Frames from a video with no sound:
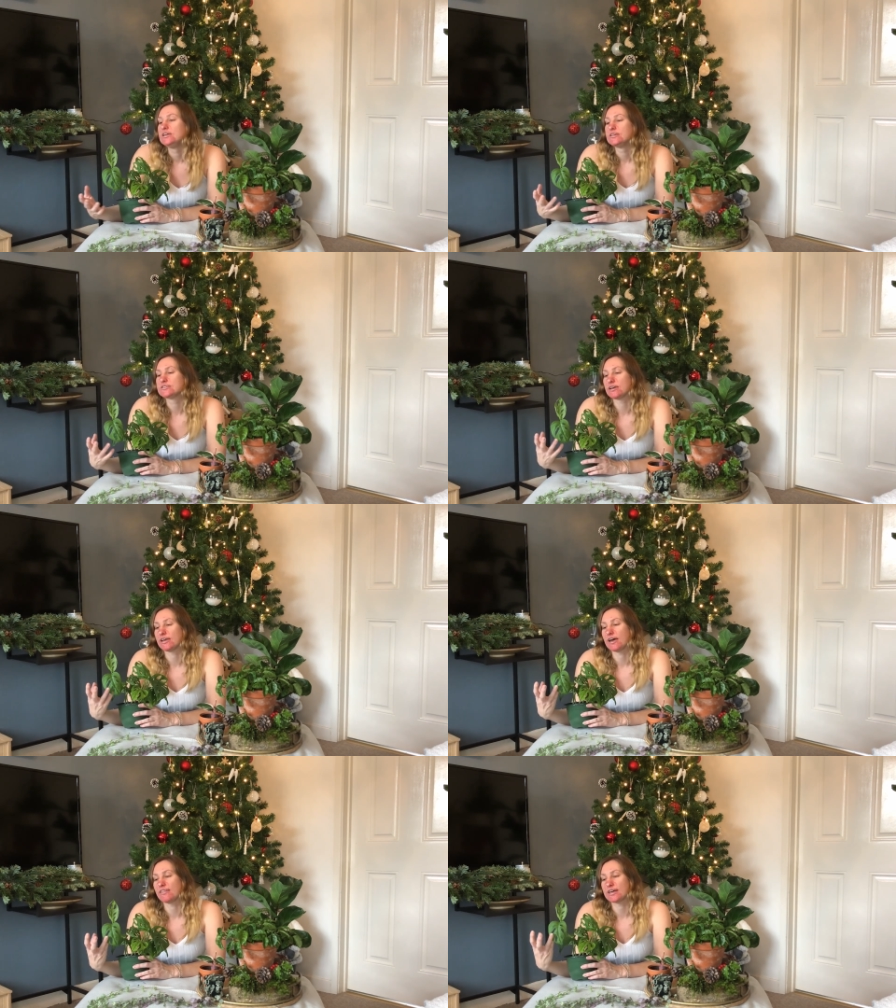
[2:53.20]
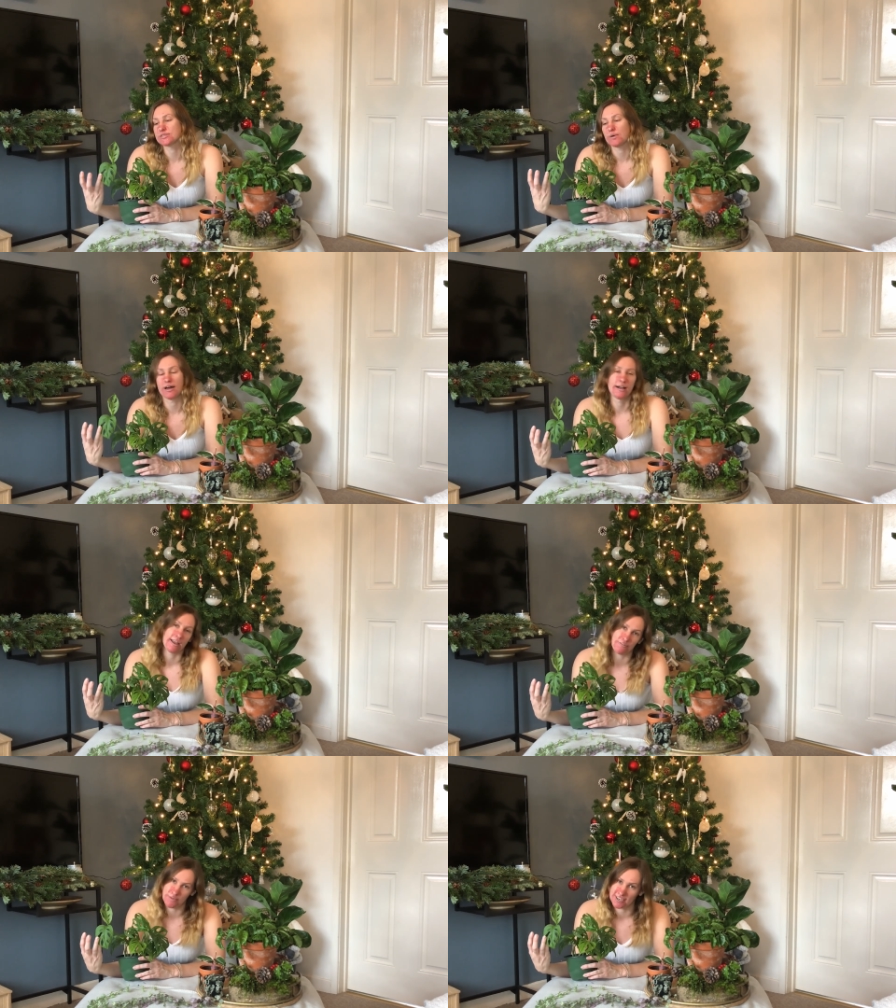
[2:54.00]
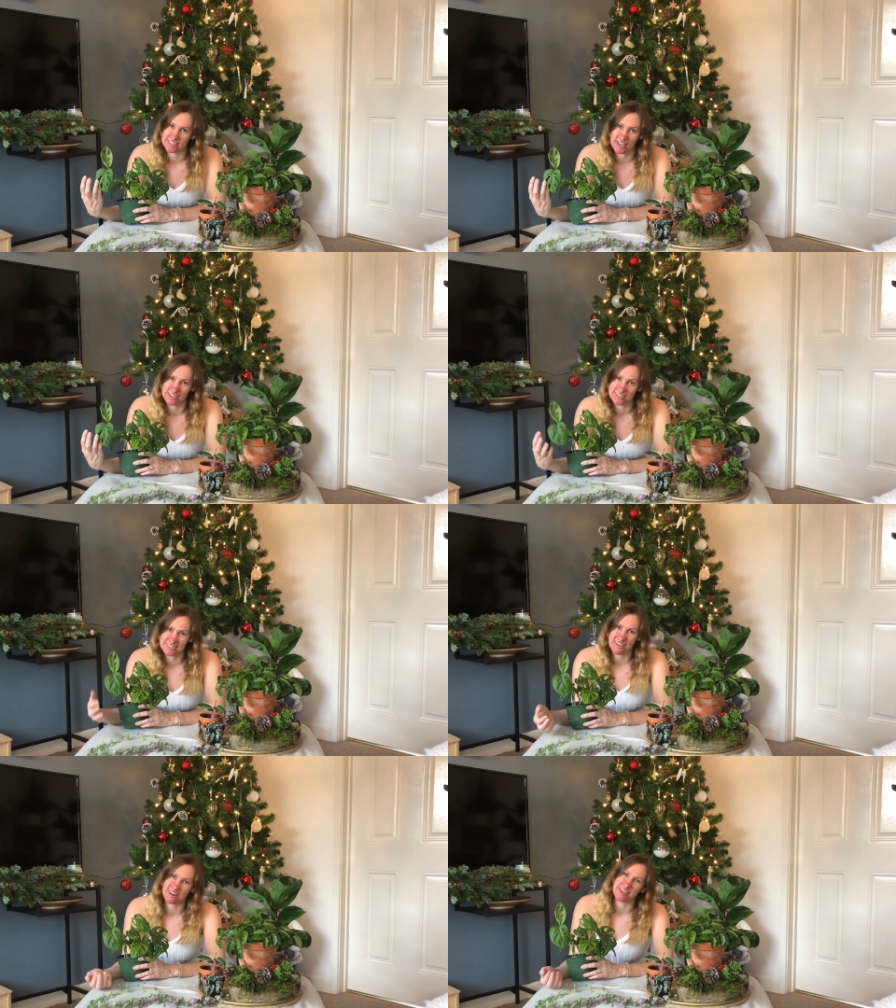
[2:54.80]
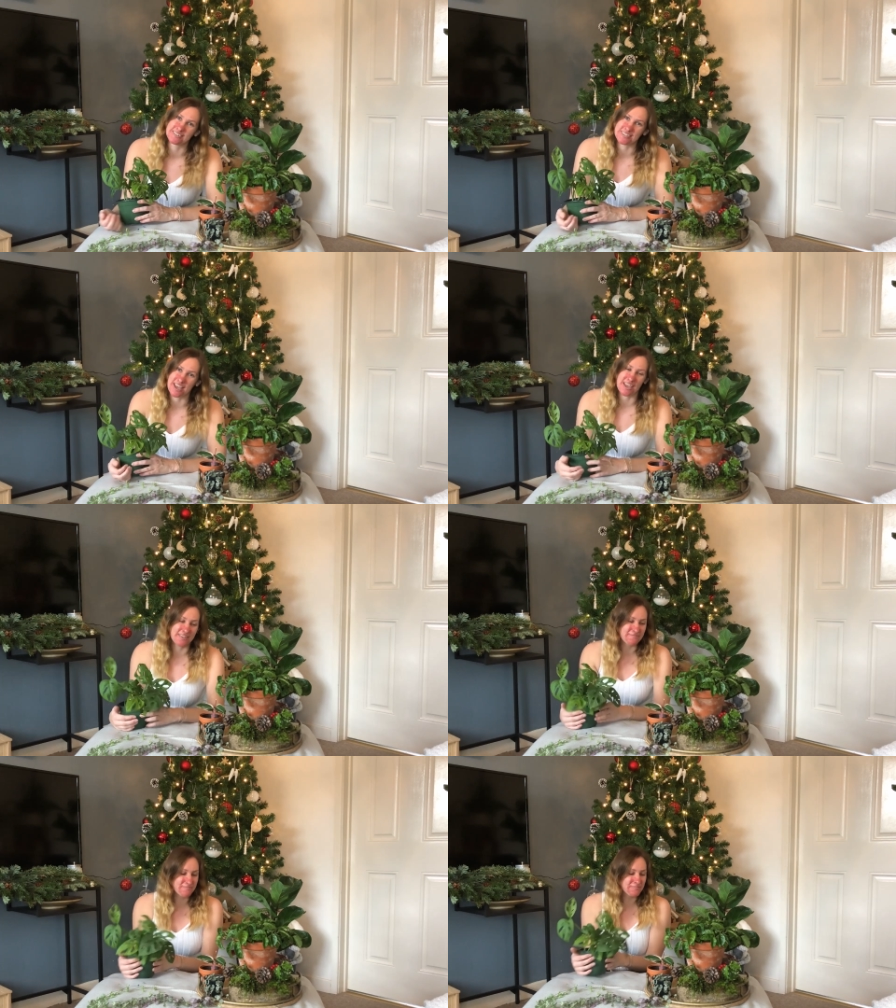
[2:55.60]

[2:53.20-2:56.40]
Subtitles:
So yeah, that's why I have picked the Adansonii today.